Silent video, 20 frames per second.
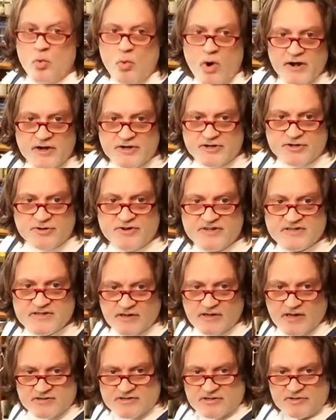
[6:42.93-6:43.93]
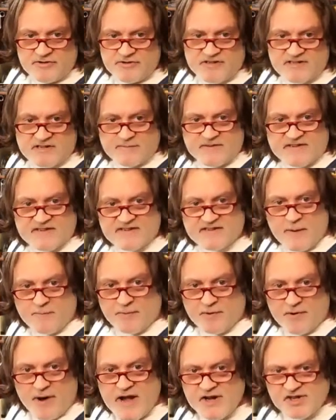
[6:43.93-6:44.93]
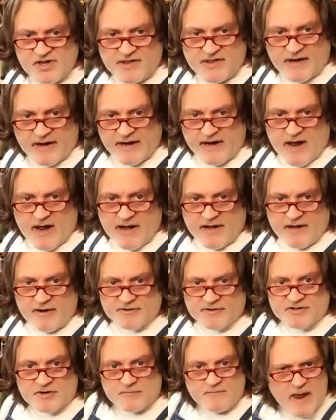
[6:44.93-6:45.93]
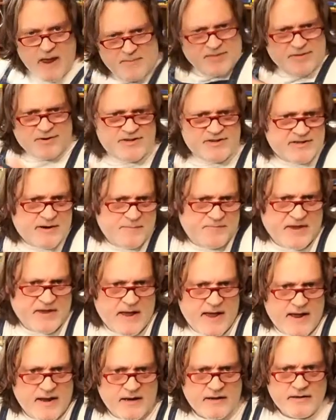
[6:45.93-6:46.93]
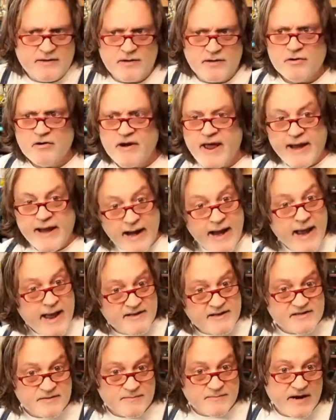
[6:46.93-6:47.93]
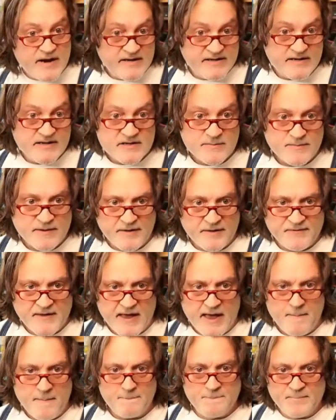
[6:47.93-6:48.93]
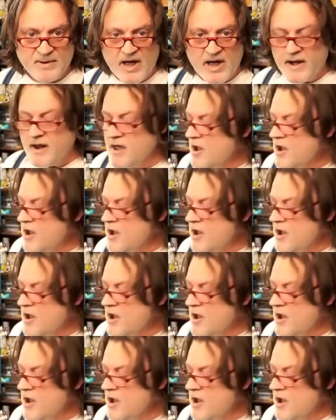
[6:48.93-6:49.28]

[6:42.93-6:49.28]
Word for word: want to do is is lose some of the separation that I got here. So maybe there's something I can do, and I had some ideas about that. But